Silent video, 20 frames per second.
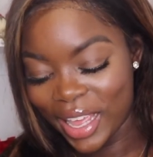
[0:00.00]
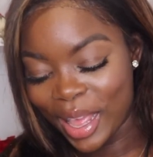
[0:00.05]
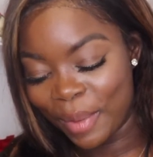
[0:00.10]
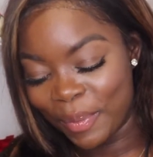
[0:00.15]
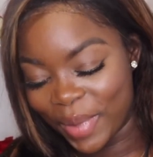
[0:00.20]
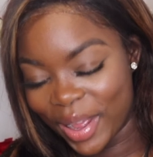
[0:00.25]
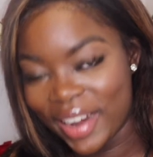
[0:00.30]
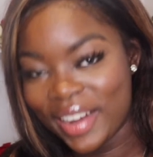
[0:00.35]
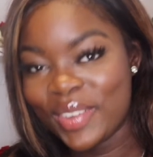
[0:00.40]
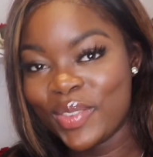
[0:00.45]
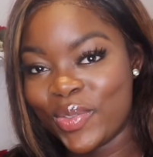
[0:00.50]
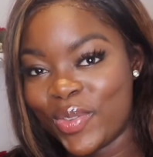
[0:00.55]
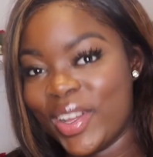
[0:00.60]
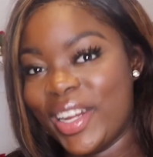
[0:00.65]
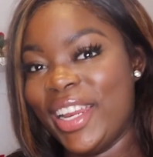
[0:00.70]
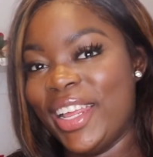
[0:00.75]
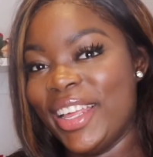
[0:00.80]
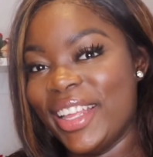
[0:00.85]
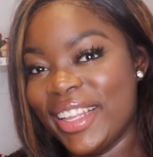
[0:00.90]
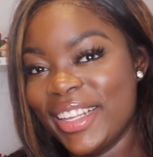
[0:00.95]
I'm kind of
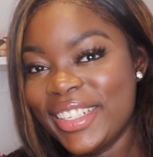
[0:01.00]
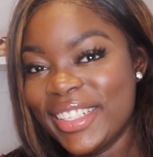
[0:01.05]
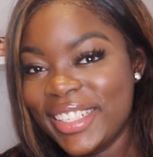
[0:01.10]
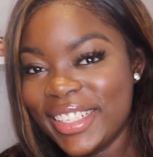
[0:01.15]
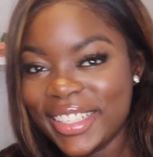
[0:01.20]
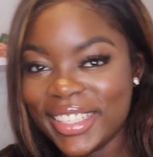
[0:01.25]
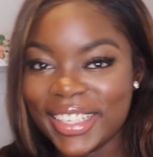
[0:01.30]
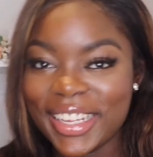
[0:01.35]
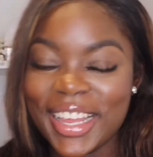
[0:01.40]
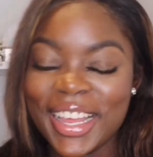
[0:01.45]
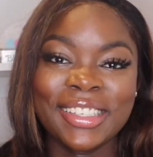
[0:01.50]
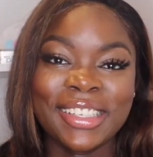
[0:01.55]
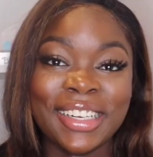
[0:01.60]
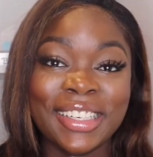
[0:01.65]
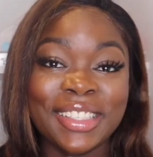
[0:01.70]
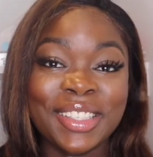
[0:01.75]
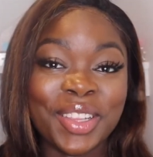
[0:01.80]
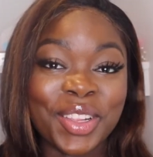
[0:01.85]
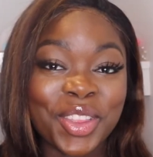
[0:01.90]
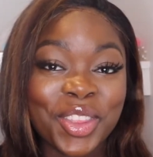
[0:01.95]
funny.
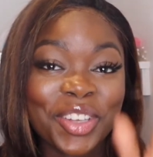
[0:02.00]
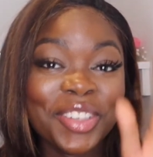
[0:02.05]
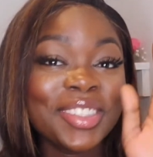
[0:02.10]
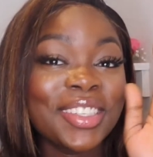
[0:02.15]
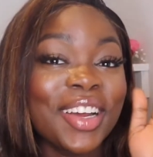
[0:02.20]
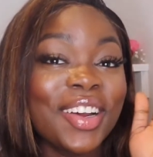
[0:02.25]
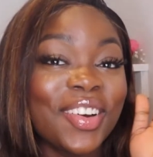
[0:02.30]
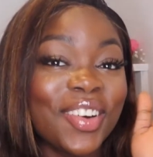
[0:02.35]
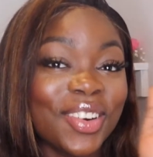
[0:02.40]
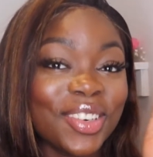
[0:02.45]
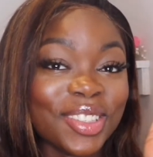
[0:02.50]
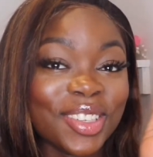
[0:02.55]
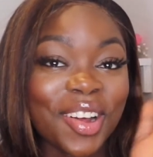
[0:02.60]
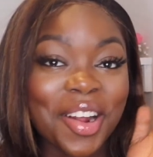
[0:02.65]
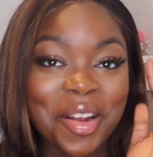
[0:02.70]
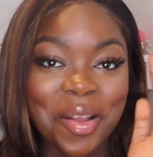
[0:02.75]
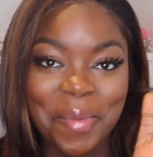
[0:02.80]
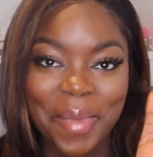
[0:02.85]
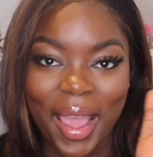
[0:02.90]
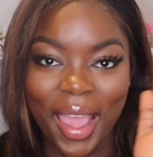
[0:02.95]
Like, the thing that goes
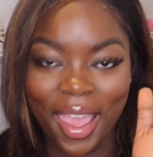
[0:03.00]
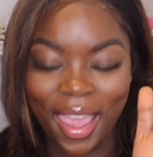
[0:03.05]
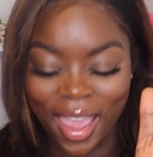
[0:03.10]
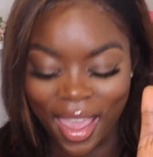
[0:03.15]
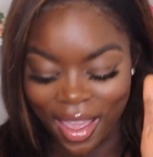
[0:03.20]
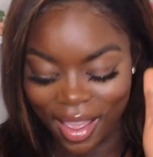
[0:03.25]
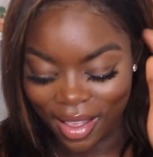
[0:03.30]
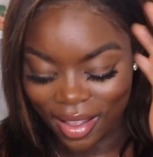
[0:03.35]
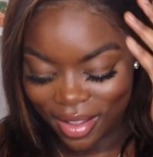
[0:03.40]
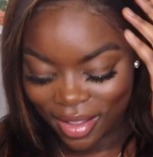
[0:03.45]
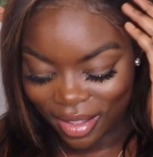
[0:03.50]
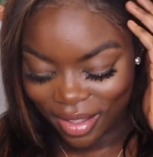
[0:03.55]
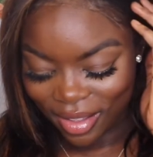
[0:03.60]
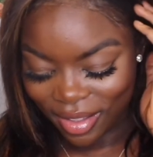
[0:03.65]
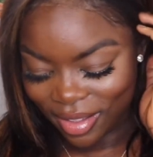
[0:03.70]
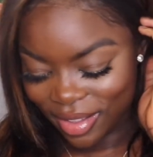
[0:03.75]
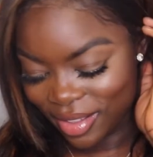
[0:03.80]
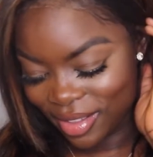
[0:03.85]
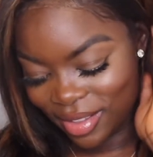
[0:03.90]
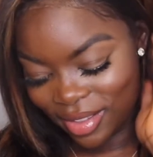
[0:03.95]
on in my head,
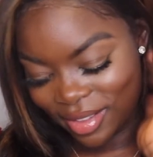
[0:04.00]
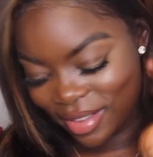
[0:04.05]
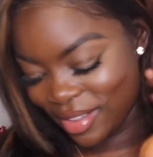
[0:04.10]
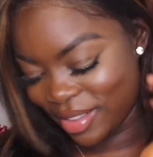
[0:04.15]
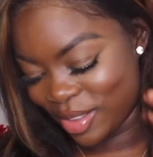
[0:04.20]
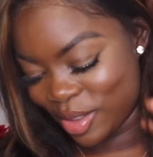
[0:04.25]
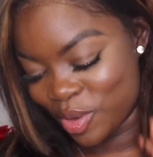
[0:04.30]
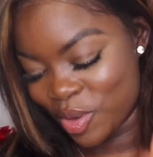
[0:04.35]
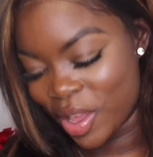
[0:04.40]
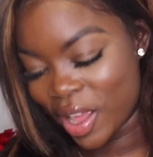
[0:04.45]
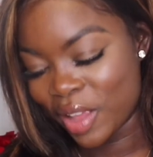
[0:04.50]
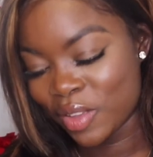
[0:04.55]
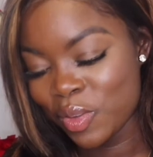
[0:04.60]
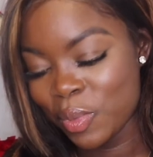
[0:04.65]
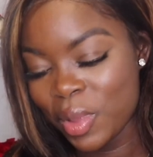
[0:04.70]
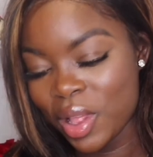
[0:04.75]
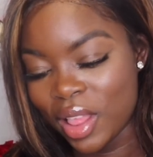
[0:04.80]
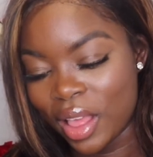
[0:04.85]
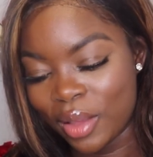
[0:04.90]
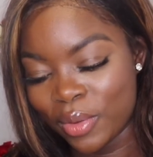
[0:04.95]
you guys
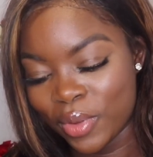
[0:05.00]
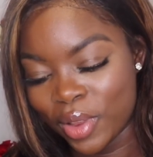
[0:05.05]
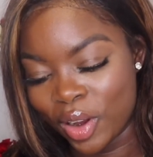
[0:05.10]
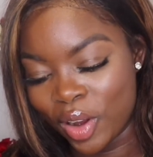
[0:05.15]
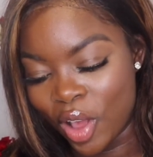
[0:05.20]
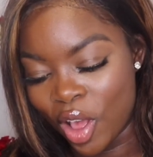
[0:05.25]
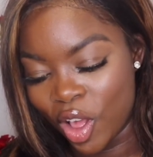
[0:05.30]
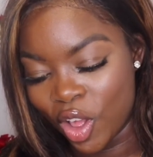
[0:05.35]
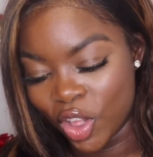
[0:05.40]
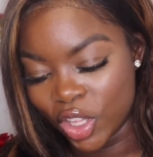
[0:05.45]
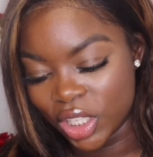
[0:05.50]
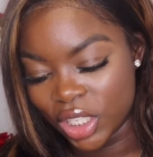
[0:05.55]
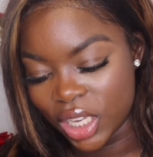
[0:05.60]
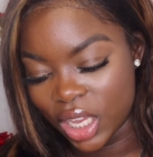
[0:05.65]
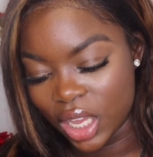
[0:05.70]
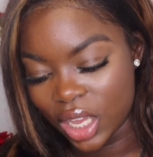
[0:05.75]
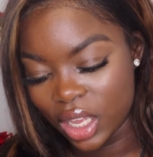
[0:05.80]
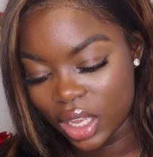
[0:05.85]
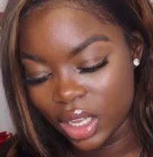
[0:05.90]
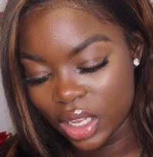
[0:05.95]
be laughing all
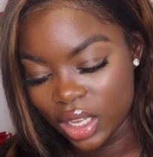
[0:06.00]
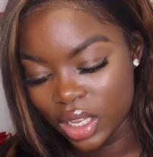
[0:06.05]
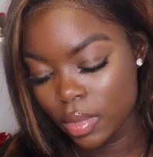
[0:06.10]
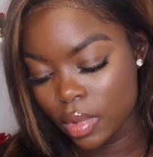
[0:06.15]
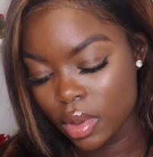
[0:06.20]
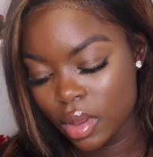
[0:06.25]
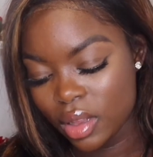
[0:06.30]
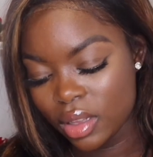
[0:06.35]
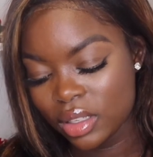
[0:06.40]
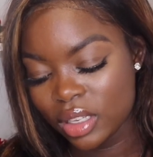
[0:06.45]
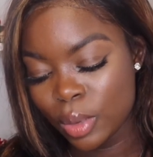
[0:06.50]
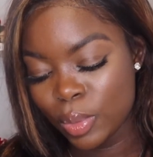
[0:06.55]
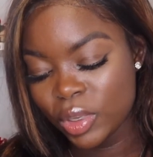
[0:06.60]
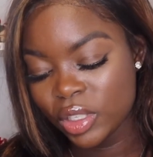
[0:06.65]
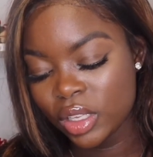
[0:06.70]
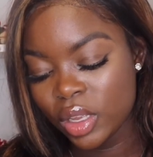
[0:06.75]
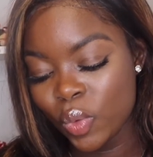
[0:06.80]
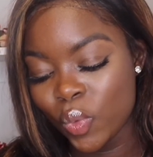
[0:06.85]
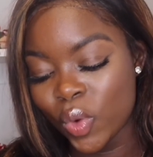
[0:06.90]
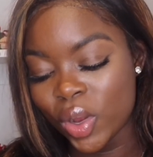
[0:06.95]
day. Somebody
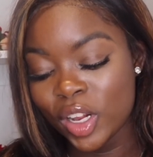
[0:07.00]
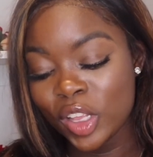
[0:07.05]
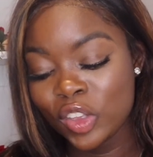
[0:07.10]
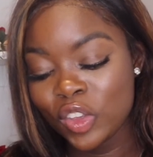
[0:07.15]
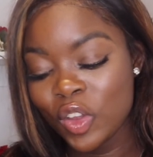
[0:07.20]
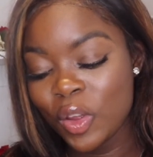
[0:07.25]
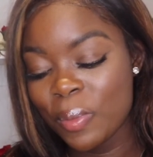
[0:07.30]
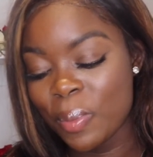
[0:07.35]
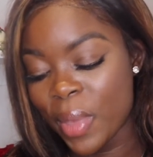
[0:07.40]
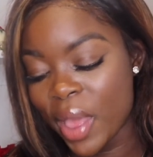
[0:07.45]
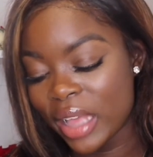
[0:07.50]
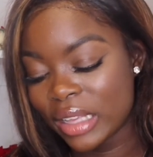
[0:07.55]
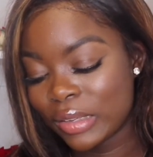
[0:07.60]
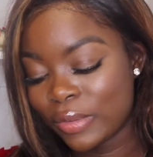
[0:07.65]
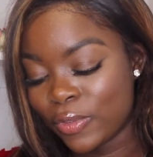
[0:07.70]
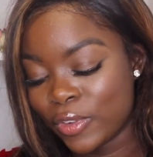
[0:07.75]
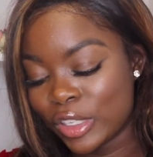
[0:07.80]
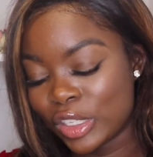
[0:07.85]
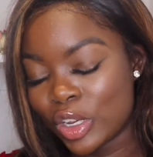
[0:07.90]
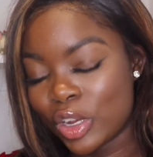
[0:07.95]
said, what is your
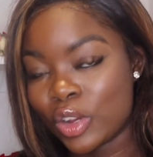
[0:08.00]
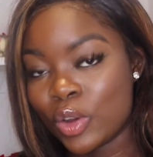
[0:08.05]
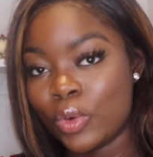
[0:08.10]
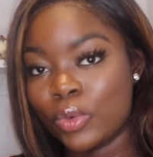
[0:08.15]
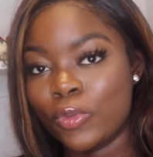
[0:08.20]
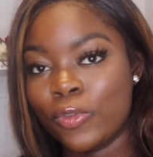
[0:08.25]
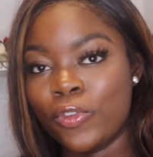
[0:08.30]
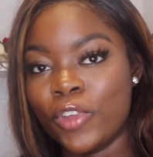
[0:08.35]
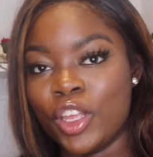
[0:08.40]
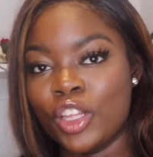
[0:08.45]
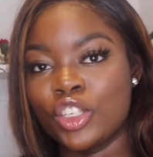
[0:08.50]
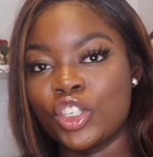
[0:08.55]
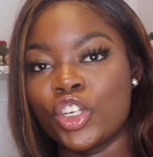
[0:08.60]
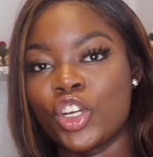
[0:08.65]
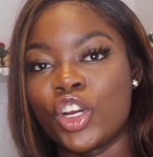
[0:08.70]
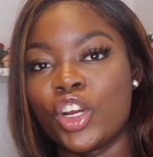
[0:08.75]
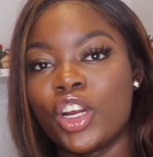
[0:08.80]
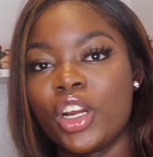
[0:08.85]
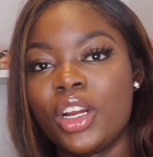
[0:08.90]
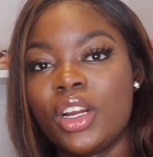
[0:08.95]
best physical
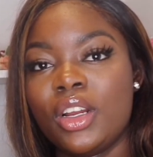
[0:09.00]
feature?